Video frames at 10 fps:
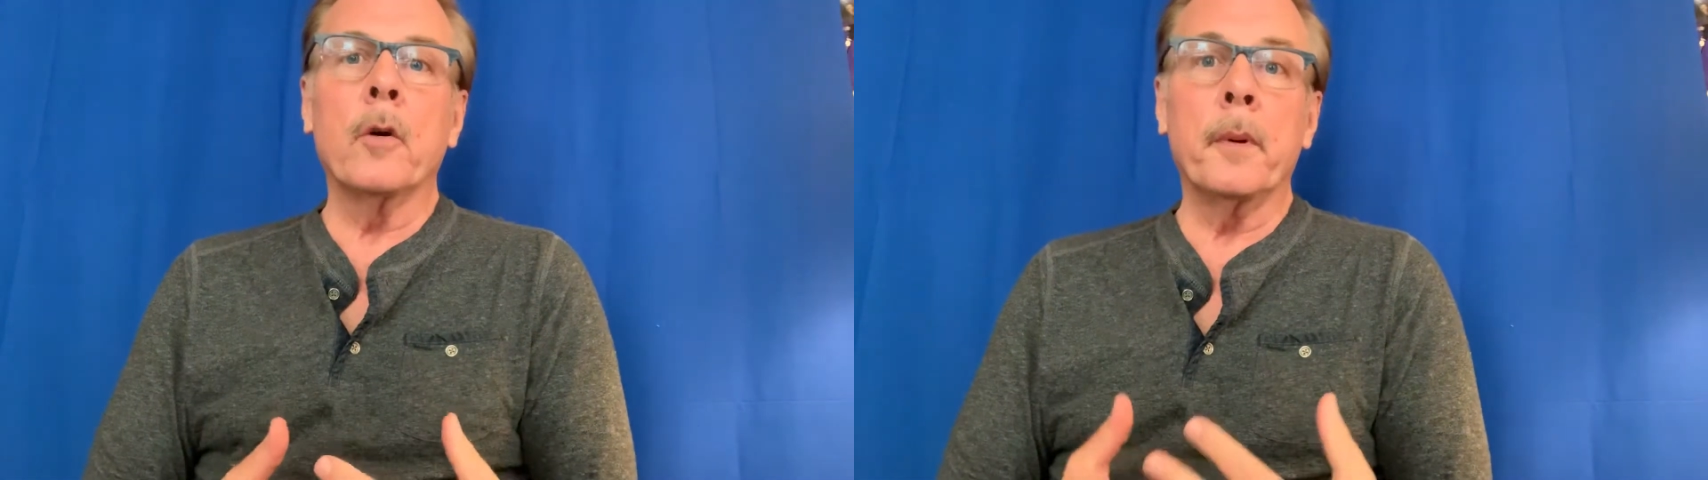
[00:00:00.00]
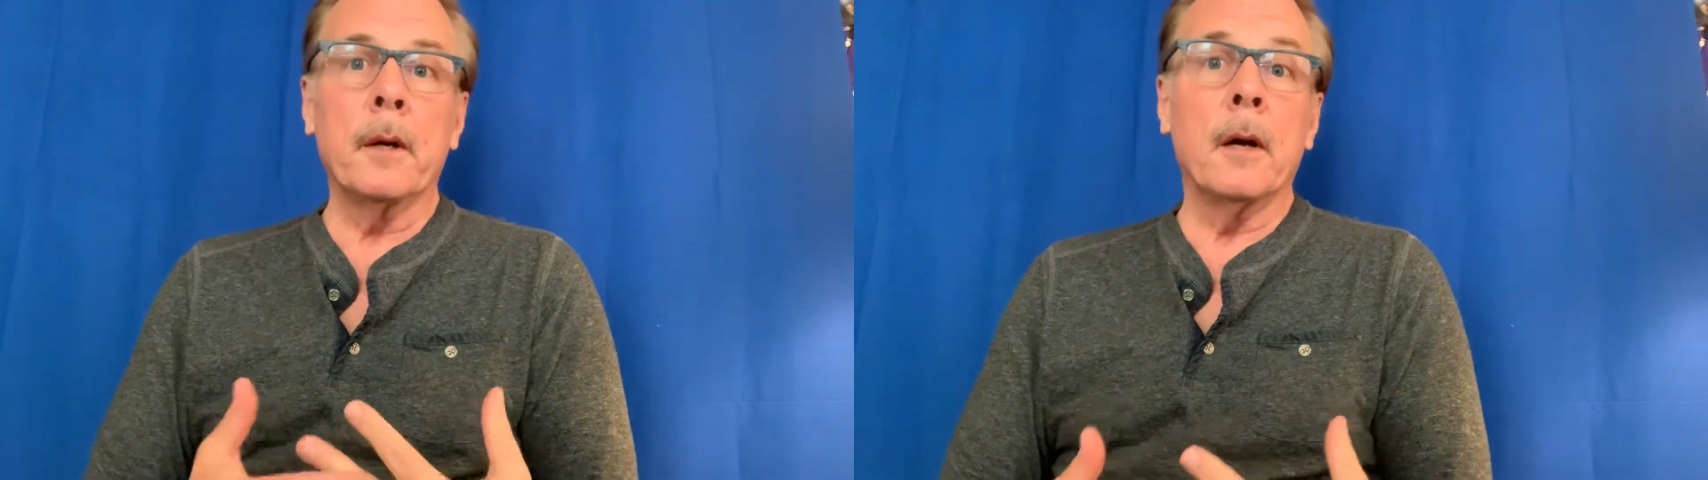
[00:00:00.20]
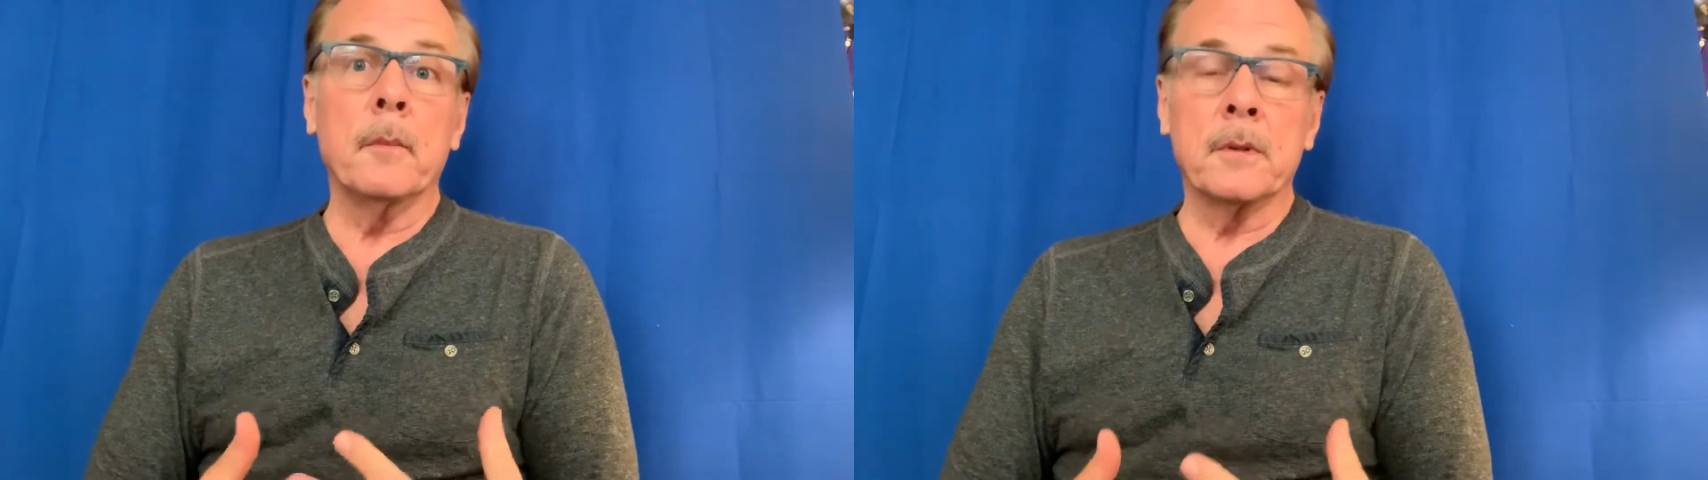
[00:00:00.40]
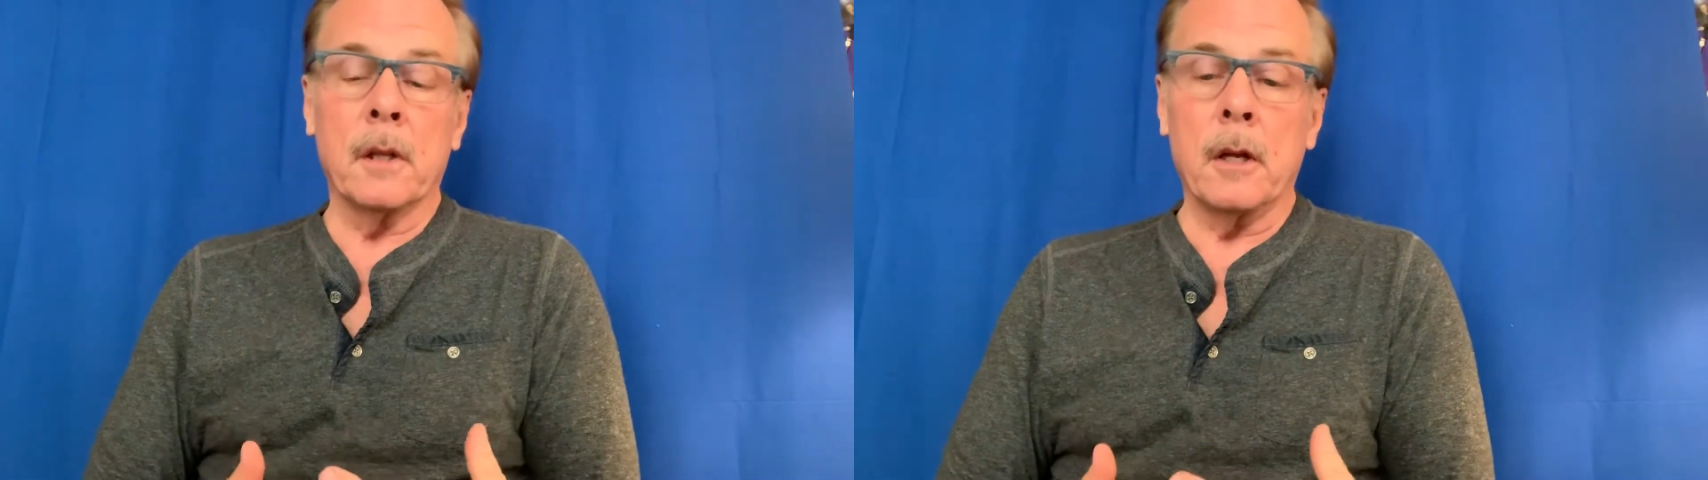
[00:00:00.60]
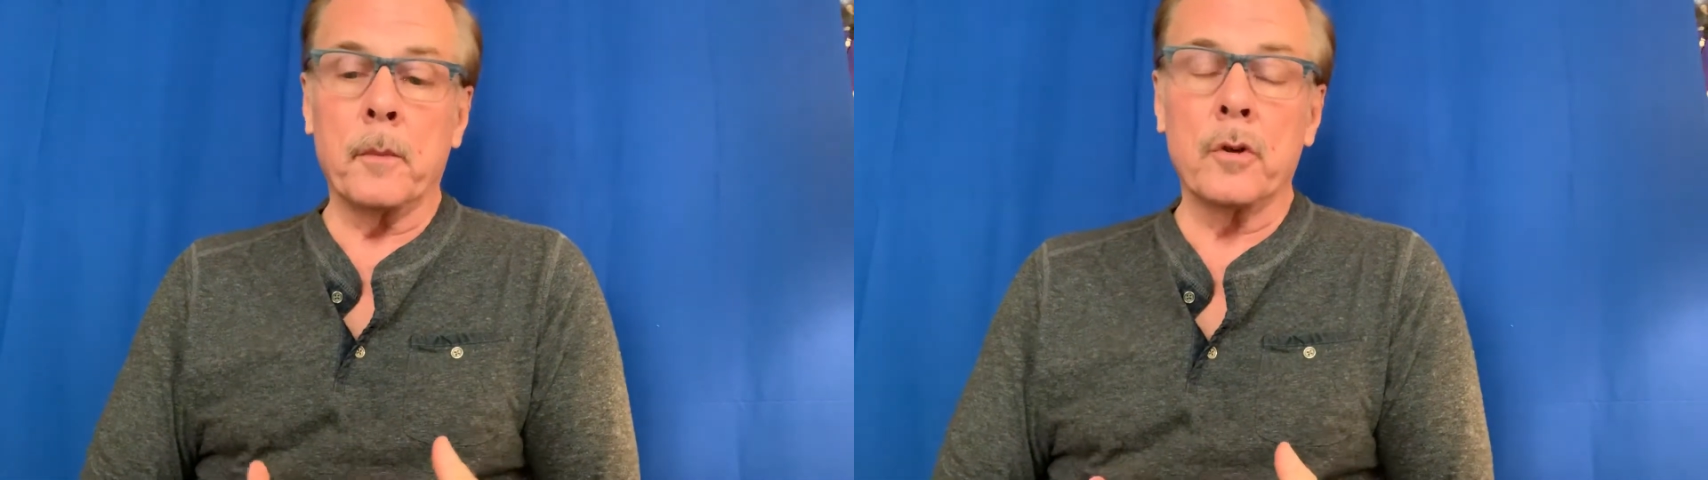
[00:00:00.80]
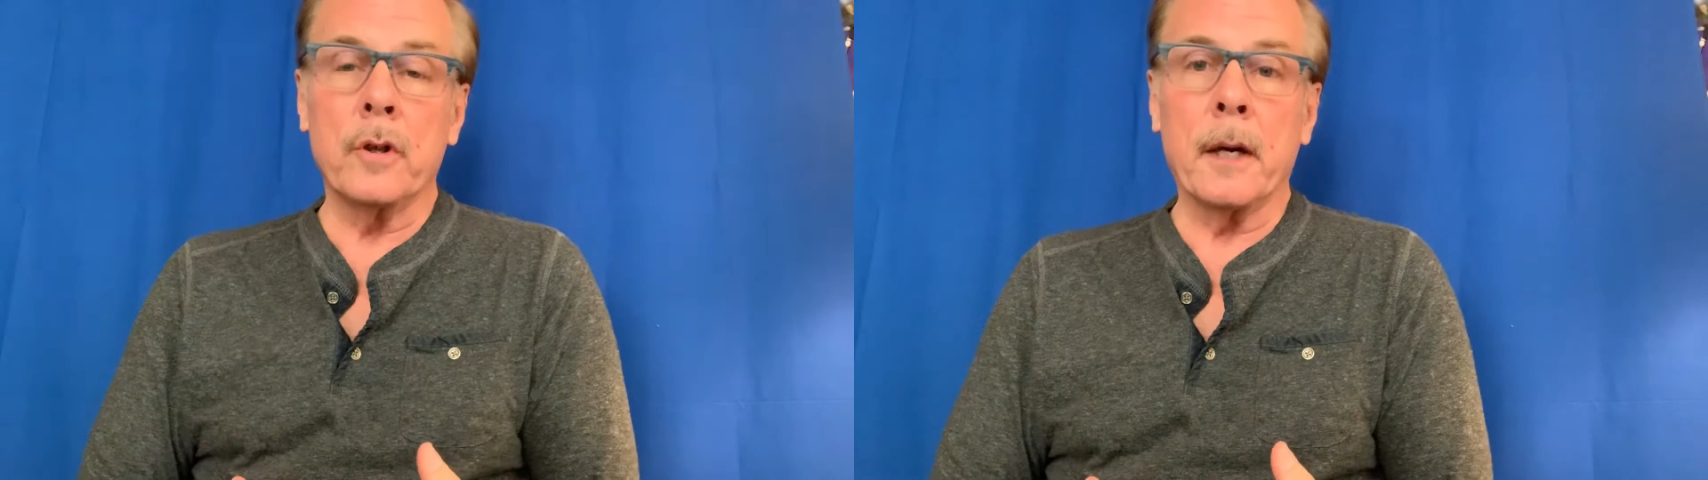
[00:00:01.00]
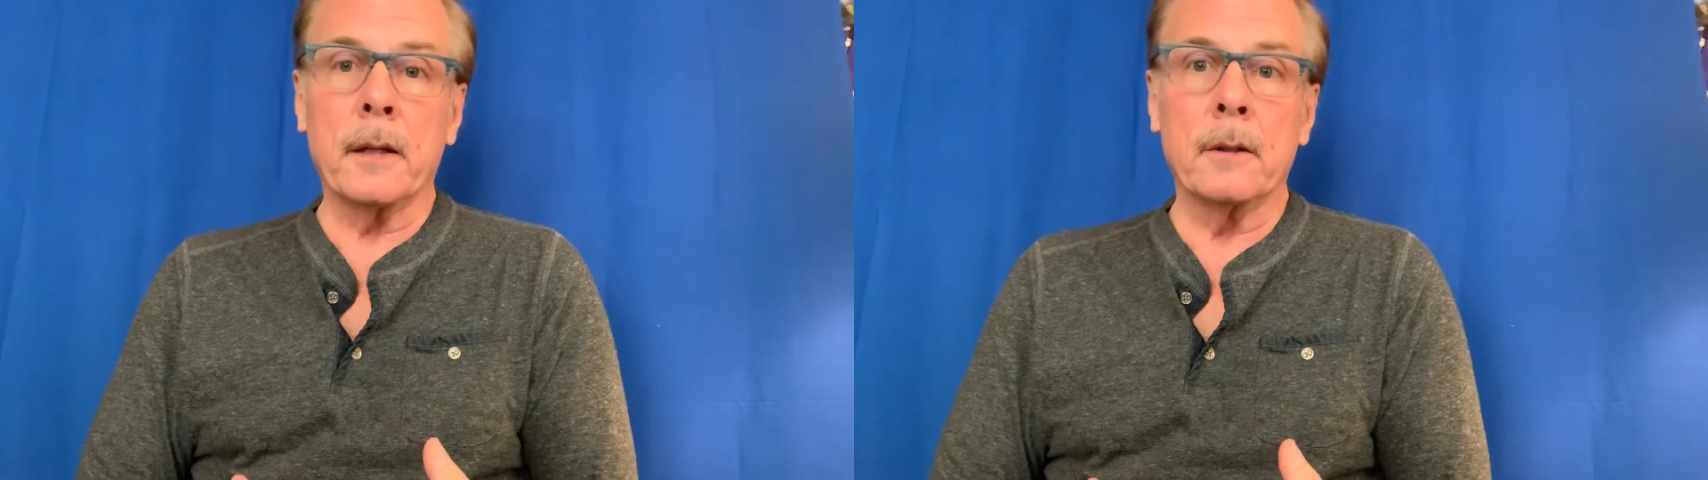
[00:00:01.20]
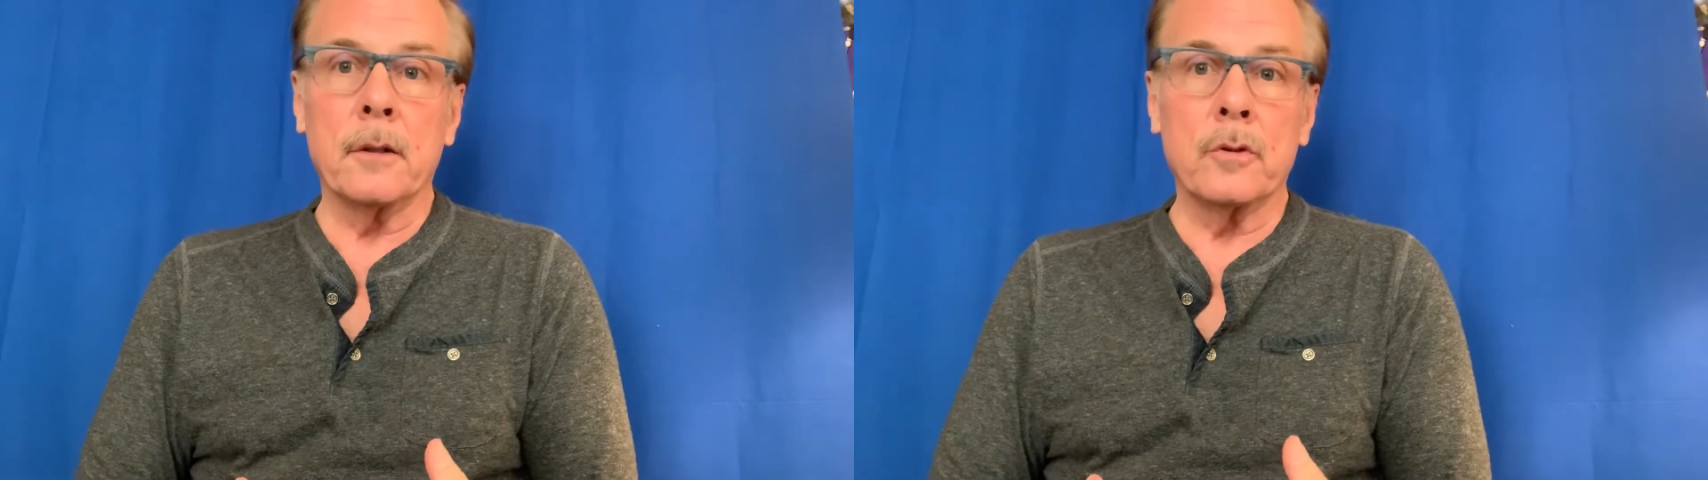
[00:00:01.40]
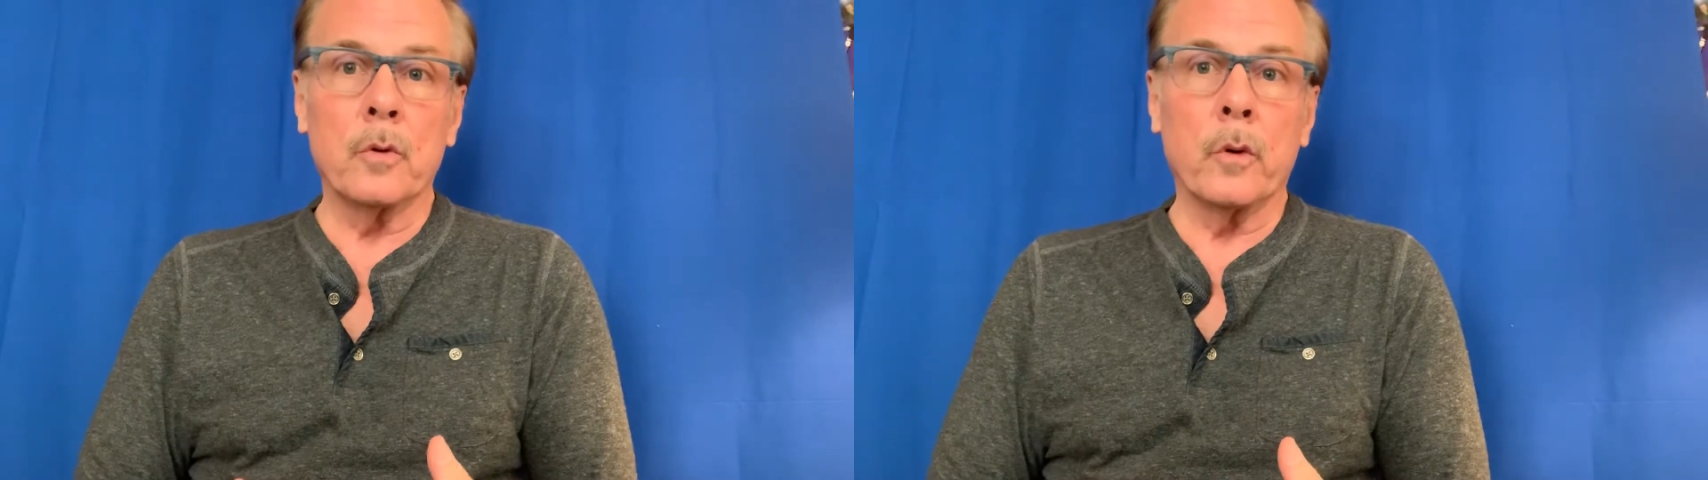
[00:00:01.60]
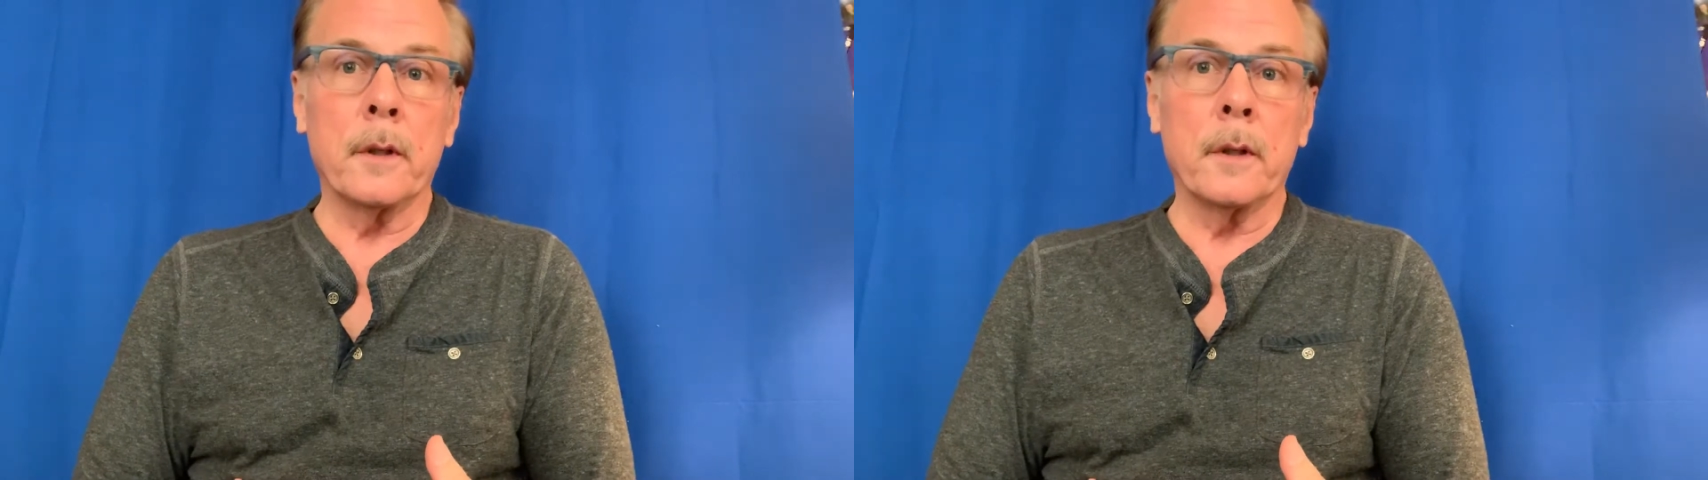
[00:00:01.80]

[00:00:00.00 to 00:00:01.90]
becomes a lumberjack in the story,